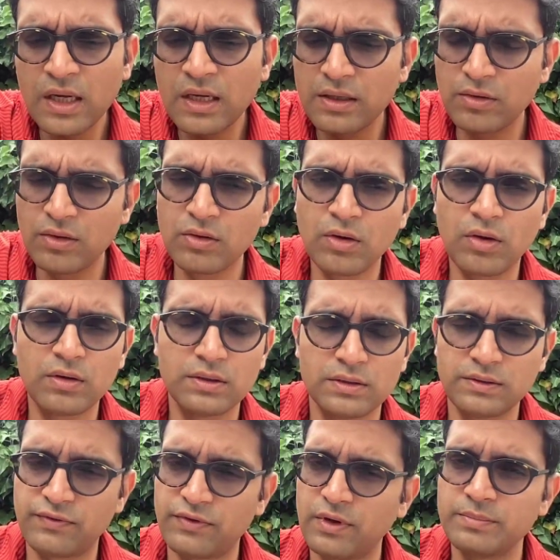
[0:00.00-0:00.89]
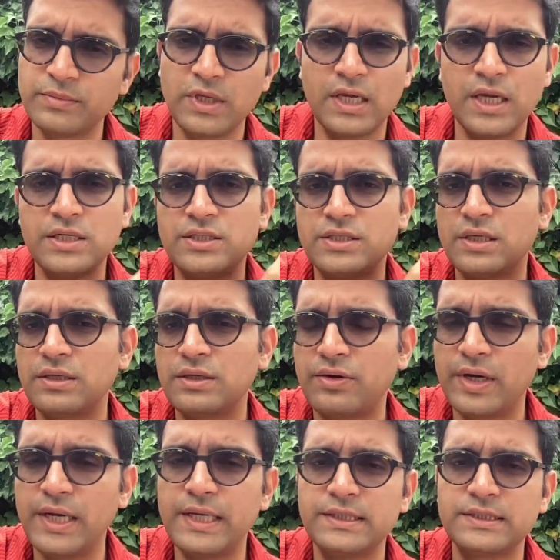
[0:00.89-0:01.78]
the ancient
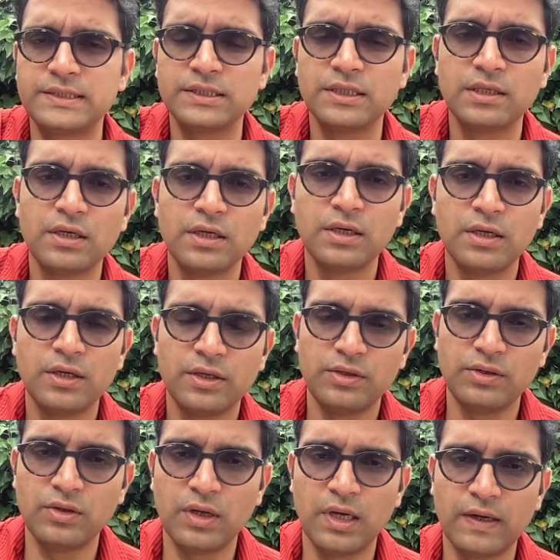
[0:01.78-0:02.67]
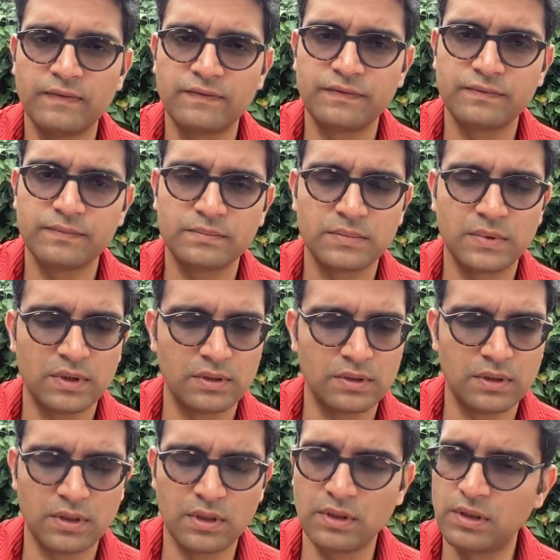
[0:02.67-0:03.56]
Greeks, you have
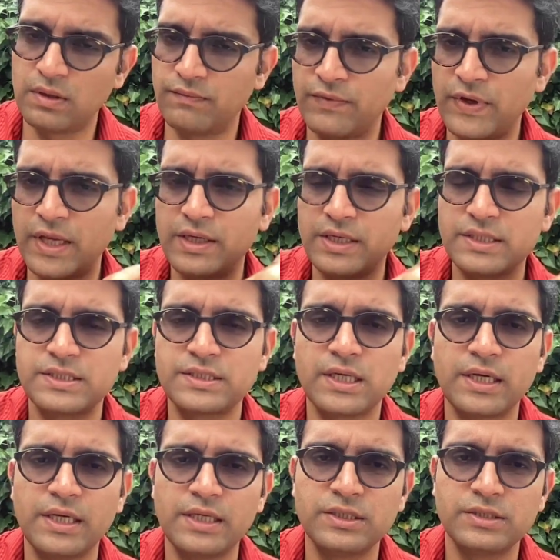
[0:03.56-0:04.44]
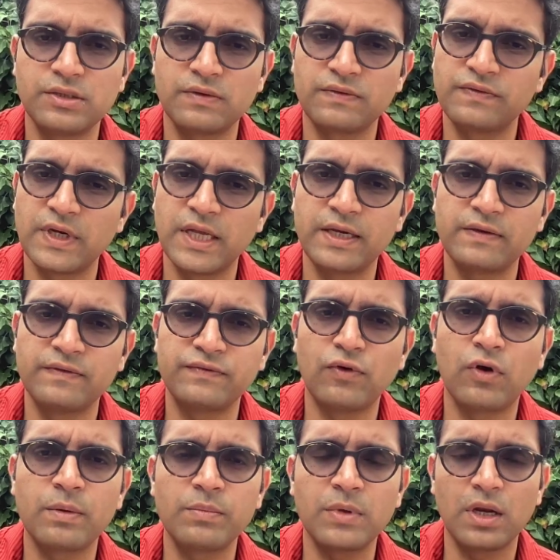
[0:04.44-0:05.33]
various studies of like
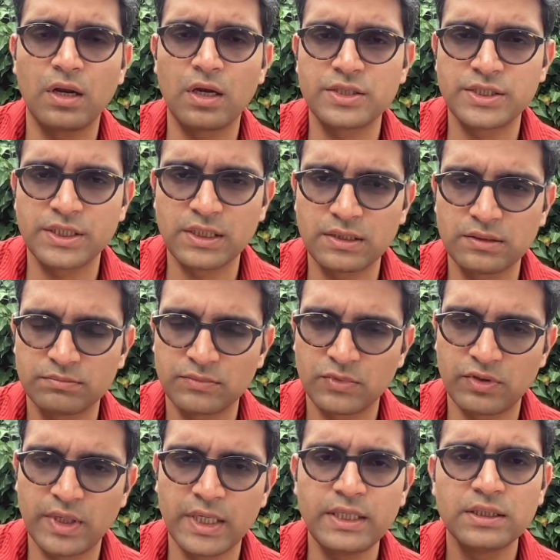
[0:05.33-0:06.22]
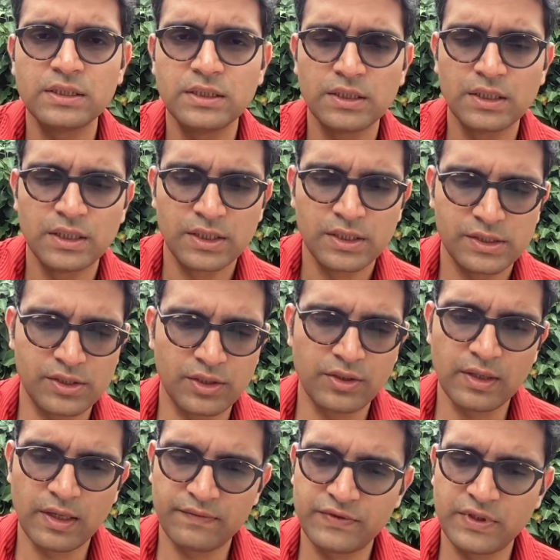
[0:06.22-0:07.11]
formal logic, right? So
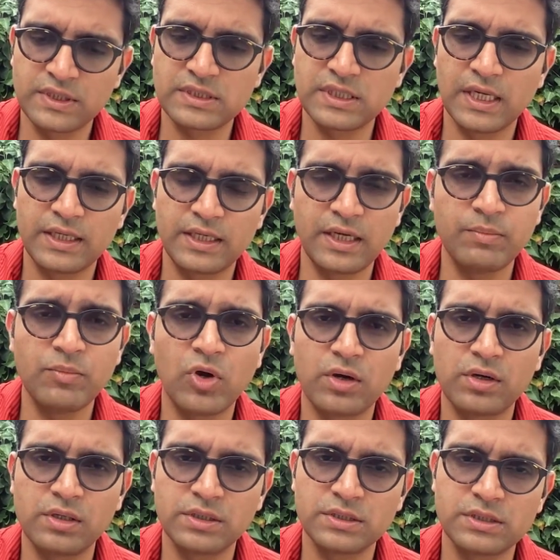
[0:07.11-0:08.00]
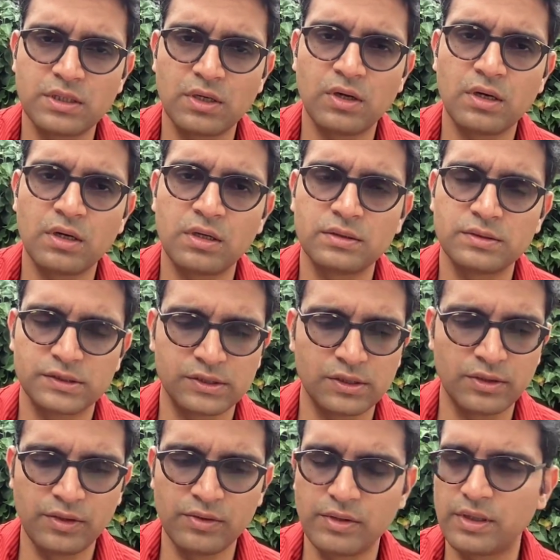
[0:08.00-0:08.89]
you have things like De Morgan's law.
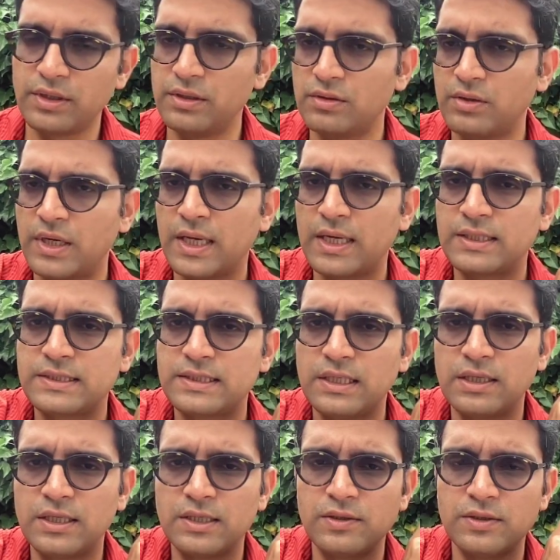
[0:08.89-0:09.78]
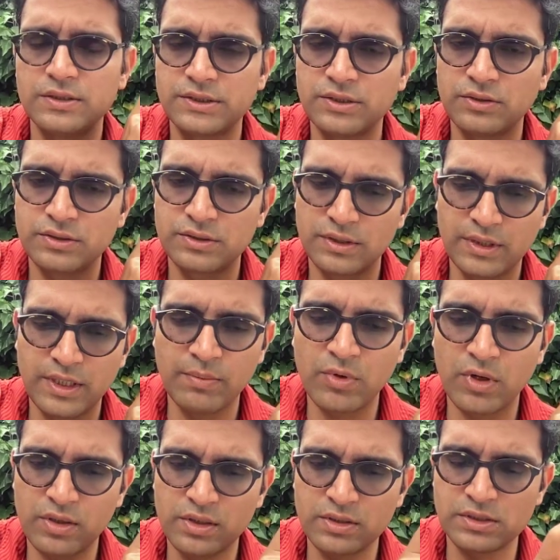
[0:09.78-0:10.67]
So you can, so De
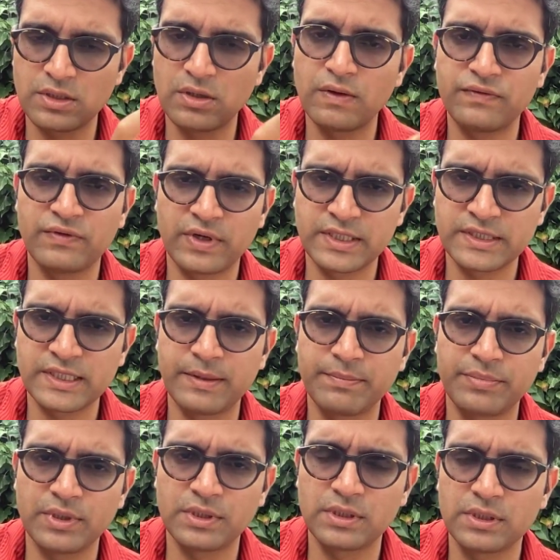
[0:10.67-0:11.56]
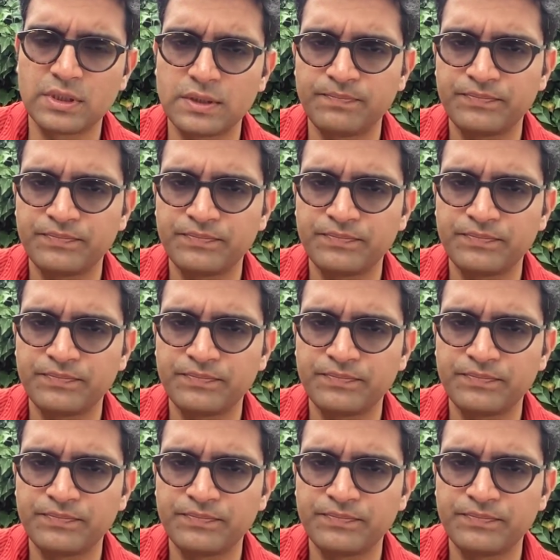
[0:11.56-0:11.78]
Morgan's law, for example,